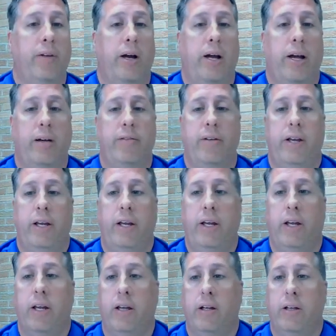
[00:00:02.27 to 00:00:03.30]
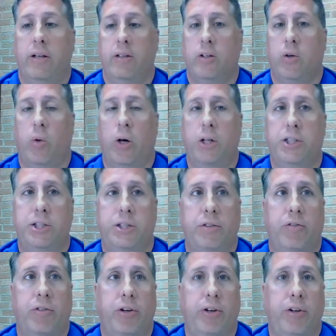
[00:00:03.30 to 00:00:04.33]
I have a
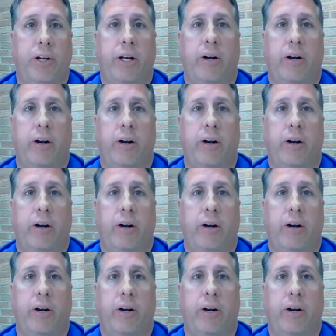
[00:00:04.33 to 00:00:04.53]
question for you to